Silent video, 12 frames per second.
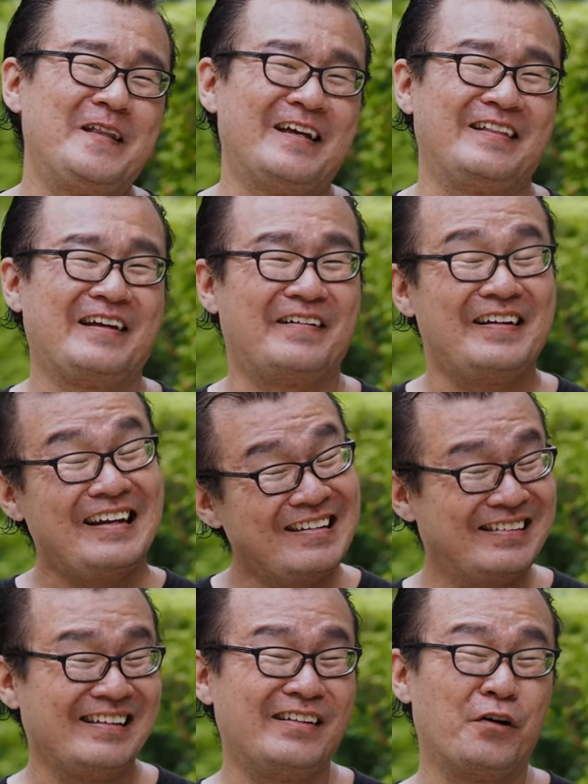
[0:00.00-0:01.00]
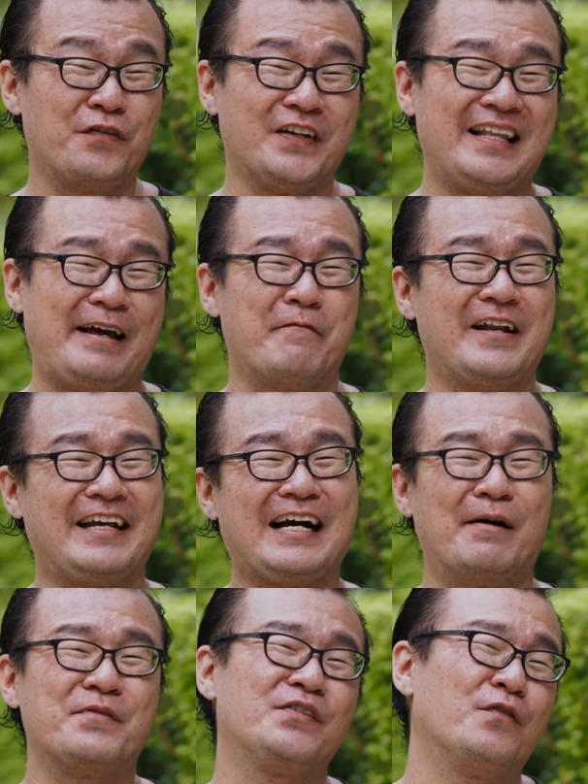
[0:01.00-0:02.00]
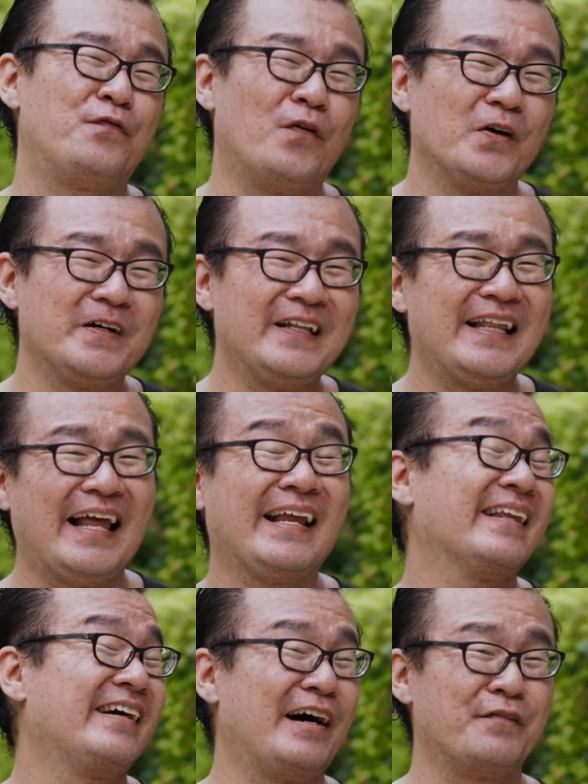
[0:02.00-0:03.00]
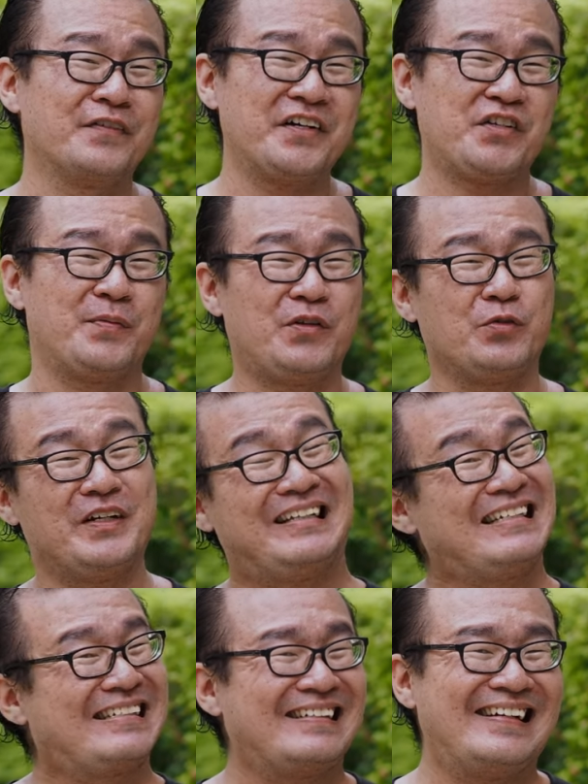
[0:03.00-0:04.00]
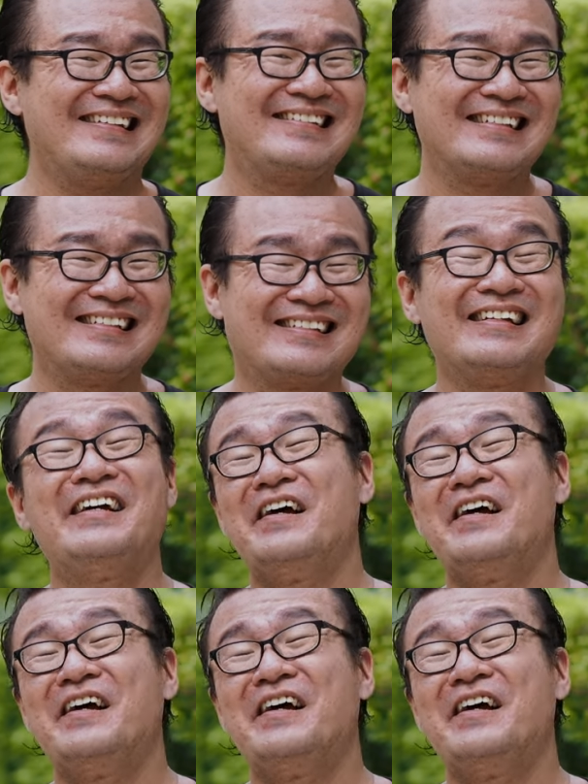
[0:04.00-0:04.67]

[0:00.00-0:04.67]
that there is an overlap when it comes to focal length coverage between these lenses.